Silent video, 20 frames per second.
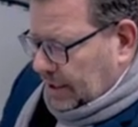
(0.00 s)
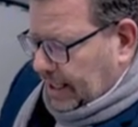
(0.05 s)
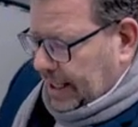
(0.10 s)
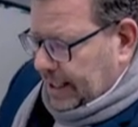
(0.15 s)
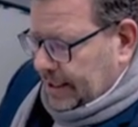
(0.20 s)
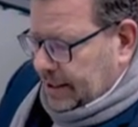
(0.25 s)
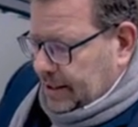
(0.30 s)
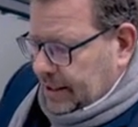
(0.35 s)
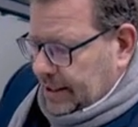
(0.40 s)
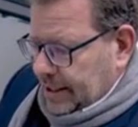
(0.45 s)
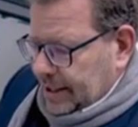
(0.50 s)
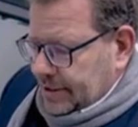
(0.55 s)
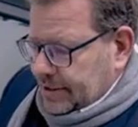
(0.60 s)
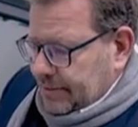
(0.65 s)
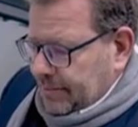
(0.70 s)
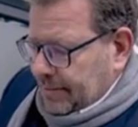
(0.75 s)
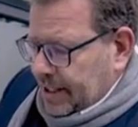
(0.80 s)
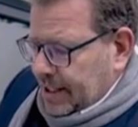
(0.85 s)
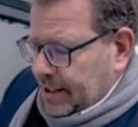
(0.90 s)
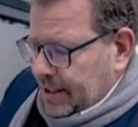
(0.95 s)
and it
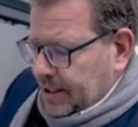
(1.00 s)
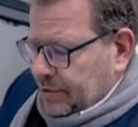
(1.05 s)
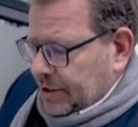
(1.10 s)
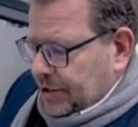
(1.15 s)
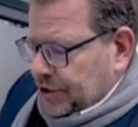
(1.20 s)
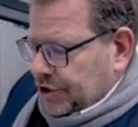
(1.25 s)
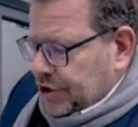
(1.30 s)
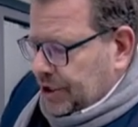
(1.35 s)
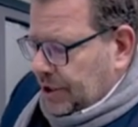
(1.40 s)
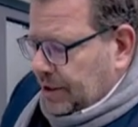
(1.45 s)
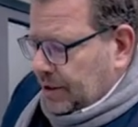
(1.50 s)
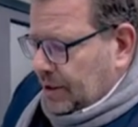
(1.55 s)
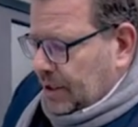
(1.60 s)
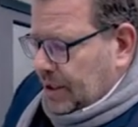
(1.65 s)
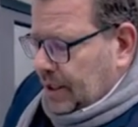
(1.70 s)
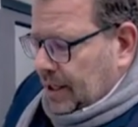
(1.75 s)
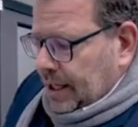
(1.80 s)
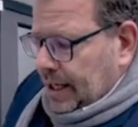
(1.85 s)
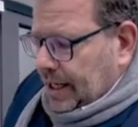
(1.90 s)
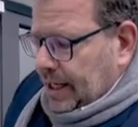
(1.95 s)
is me, Christian,
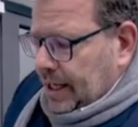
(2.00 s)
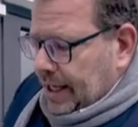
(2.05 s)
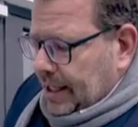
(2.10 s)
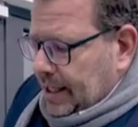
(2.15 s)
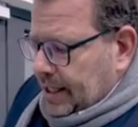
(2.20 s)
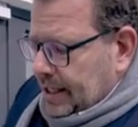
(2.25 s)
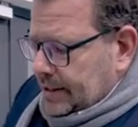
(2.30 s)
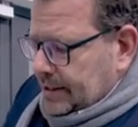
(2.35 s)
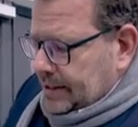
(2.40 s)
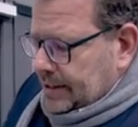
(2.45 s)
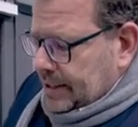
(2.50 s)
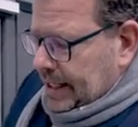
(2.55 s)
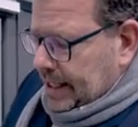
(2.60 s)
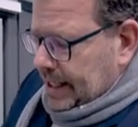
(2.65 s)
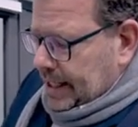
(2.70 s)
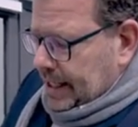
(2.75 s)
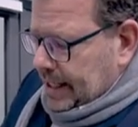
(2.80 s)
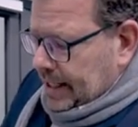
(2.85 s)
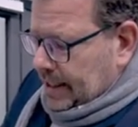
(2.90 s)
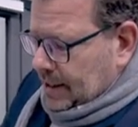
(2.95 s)
and I can
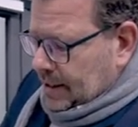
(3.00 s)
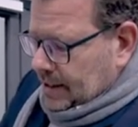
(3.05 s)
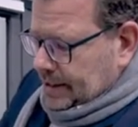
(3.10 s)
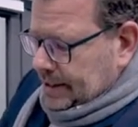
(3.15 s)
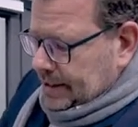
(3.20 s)
say